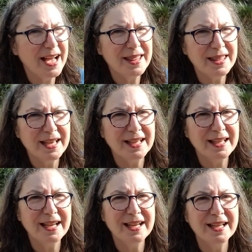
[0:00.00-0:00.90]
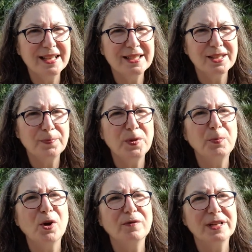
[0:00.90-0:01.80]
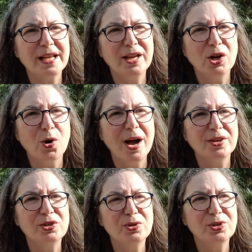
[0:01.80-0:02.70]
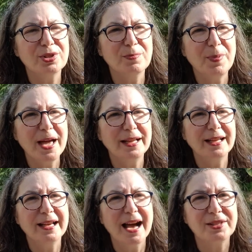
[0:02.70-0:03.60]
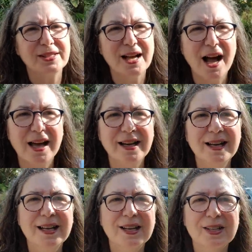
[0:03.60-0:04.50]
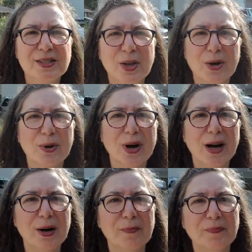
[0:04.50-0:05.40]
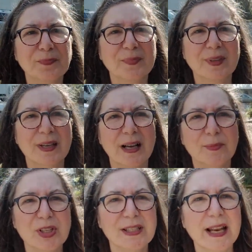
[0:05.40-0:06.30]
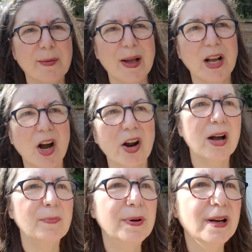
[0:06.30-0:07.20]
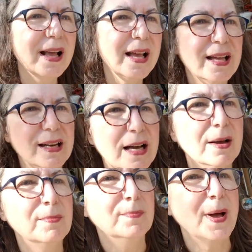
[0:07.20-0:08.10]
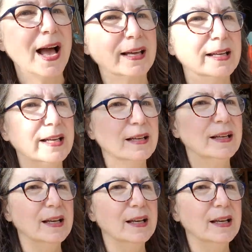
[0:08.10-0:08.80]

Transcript: I think uh, is a, the perfect day to go out and do some painting outside. So um, just setting my car up and I'm um, packing it.